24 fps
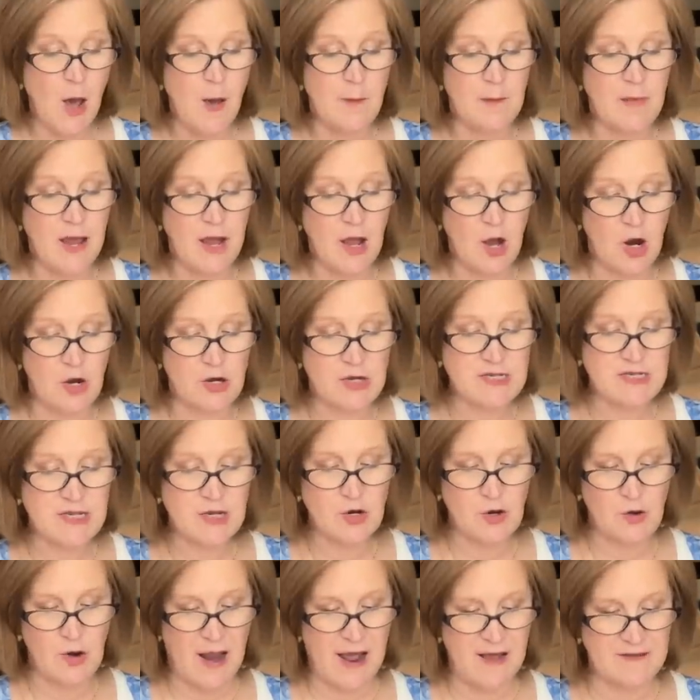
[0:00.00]
by artisan
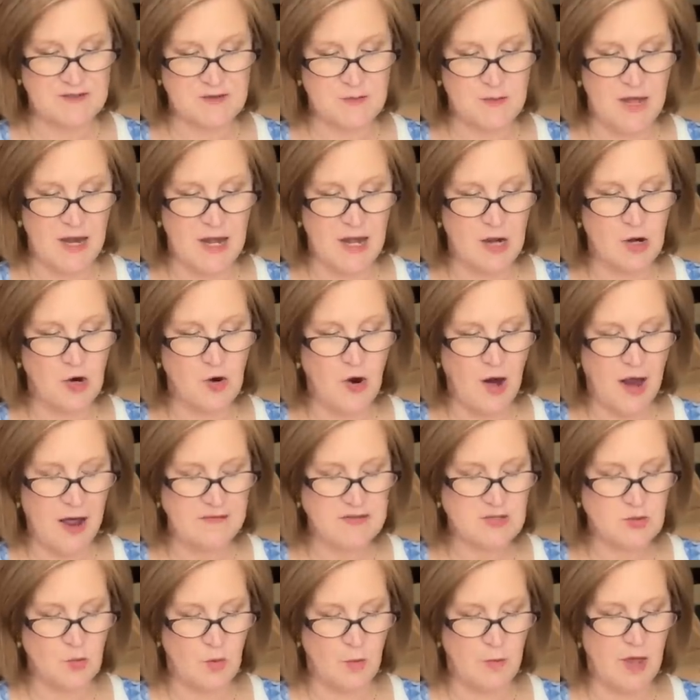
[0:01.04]
craftsmen and
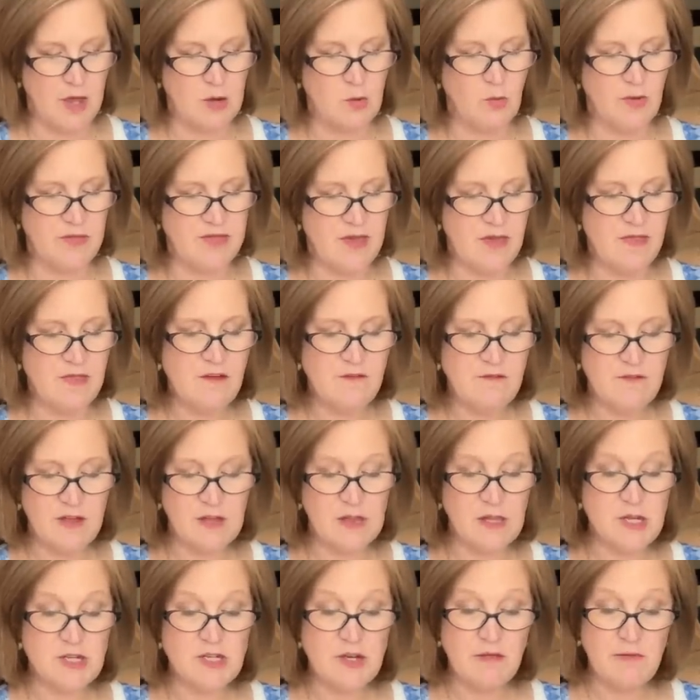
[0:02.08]
craftswomen within the
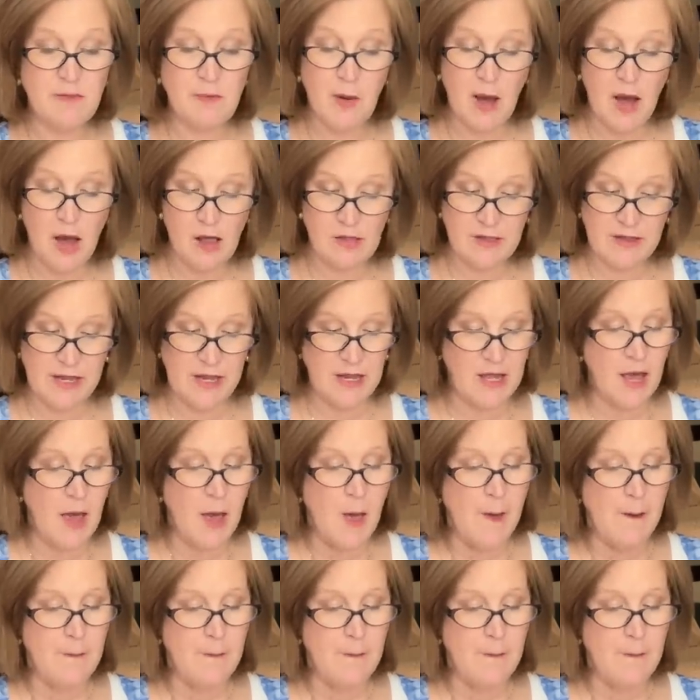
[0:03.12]
village of Bali,